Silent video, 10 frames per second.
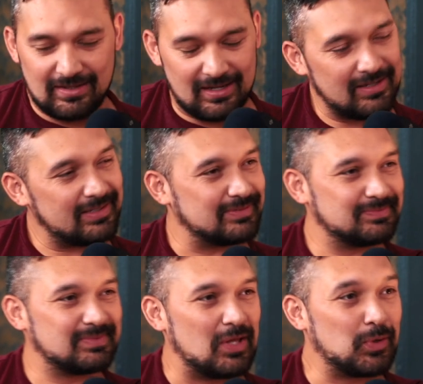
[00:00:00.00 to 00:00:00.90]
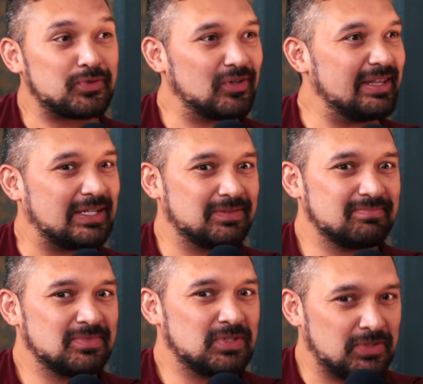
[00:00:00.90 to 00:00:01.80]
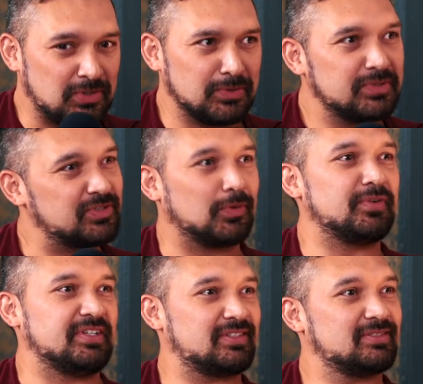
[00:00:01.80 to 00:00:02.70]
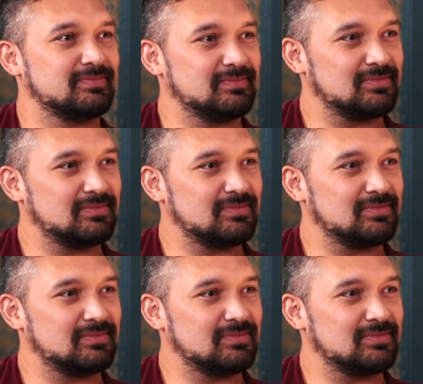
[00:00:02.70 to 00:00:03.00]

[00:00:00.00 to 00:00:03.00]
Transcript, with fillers: Yeah, those um, are like true stories